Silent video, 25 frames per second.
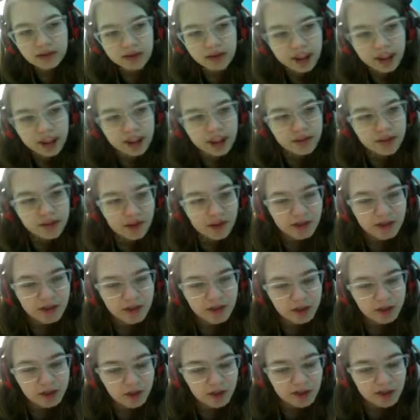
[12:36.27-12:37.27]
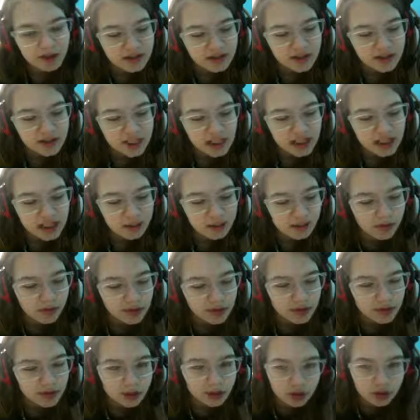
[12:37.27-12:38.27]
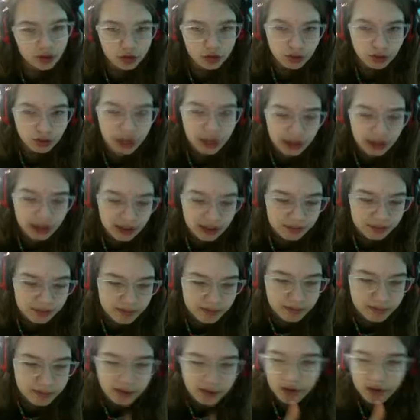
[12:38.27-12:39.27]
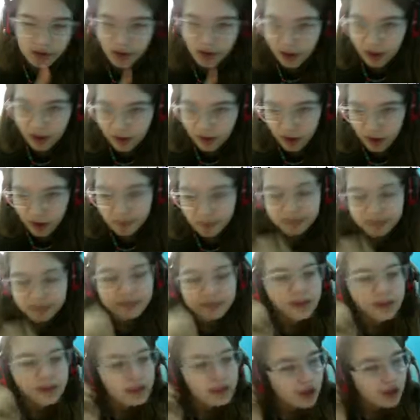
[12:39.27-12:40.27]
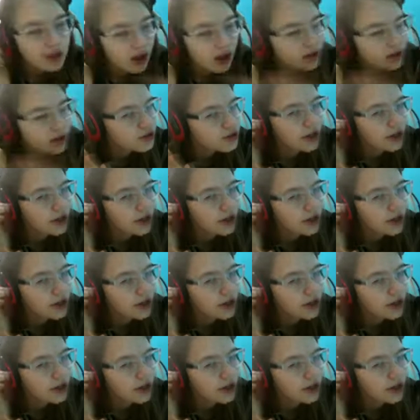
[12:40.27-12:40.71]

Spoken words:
basically what is seen mostly in dreams and all that crap. I'll